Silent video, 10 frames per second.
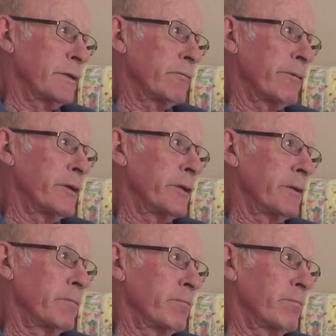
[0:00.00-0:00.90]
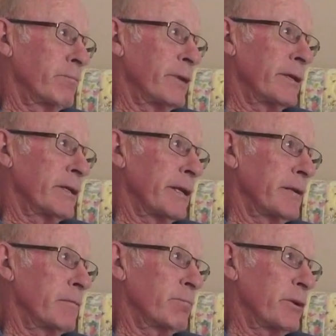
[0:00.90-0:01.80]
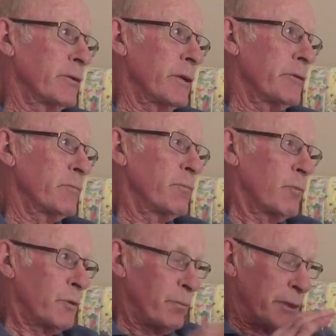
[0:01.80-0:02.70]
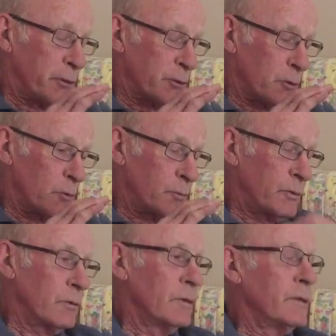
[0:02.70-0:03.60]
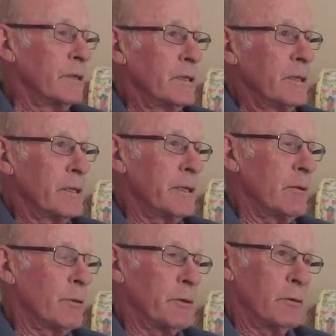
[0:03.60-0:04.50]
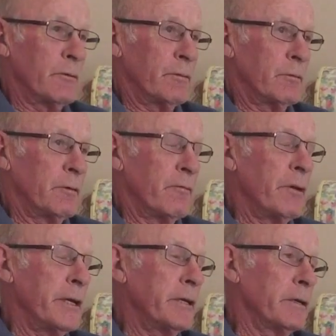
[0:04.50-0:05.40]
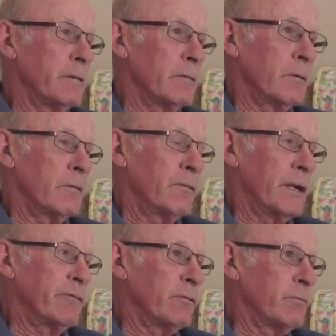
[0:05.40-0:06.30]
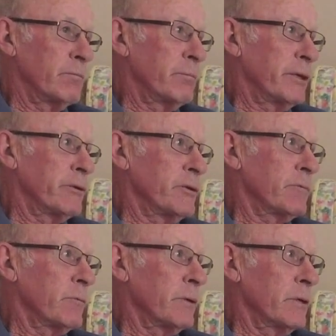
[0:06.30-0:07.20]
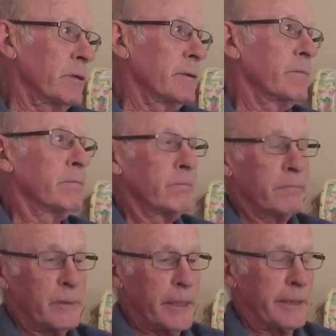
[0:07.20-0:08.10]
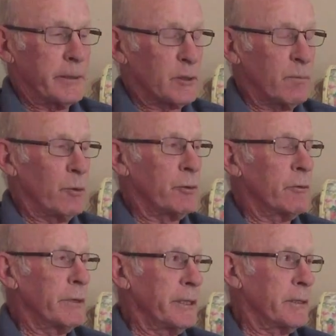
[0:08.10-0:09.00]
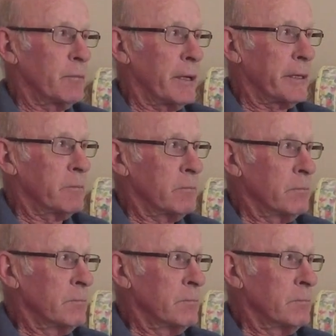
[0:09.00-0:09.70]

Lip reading: They were running on daylight with the periscopes, and they went over a ravine, and all 5 of them perished when the tank exploded when it hit the bottom.